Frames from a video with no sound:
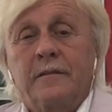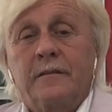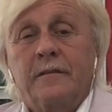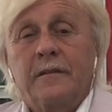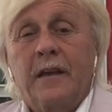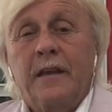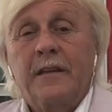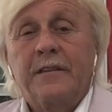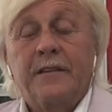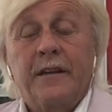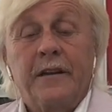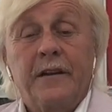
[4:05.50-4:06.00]

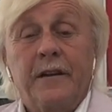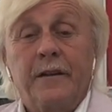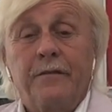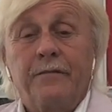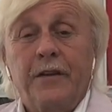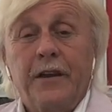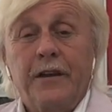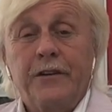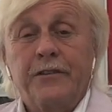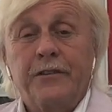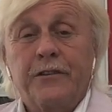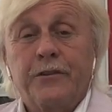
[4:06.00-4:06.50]
He said in
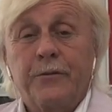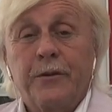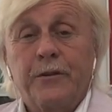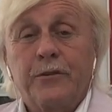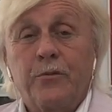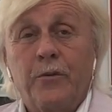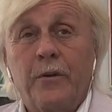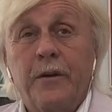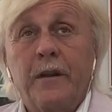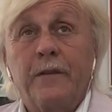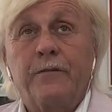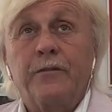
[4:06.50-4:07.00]
Ephesians
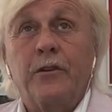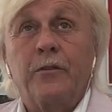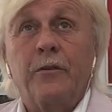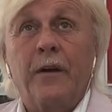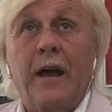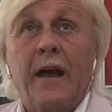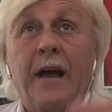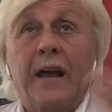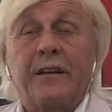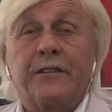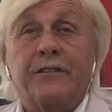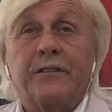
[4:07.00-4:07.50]
3:20, if you
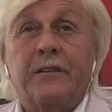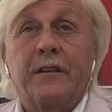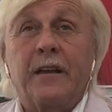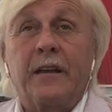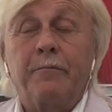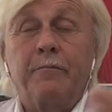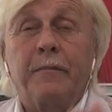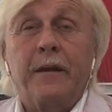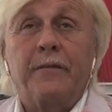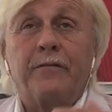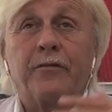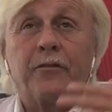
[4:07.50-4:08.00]
ask
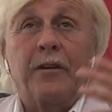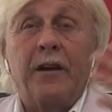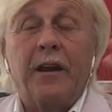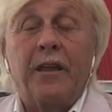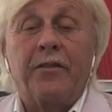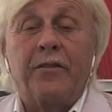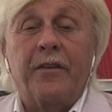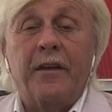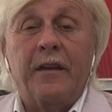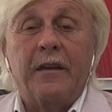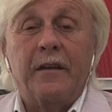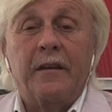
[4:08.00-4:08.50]
me for
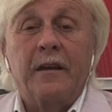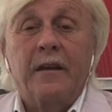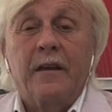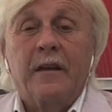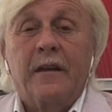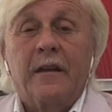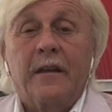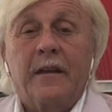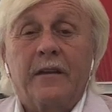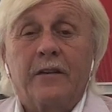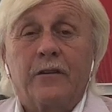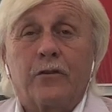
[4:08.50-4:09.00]
anything
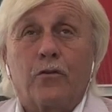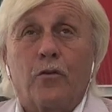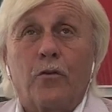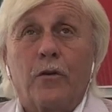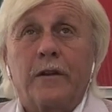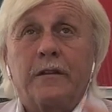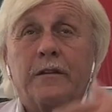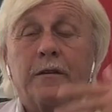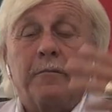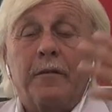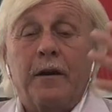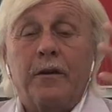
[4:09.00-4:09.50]

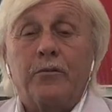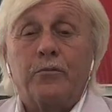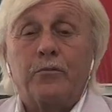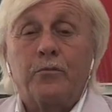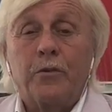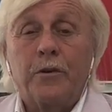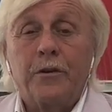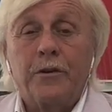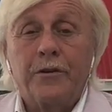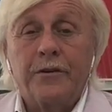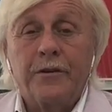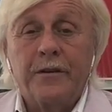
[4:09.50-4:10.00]
according to my
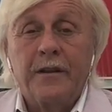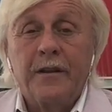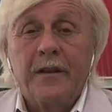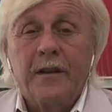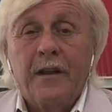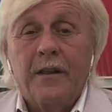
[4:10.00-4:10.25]
word,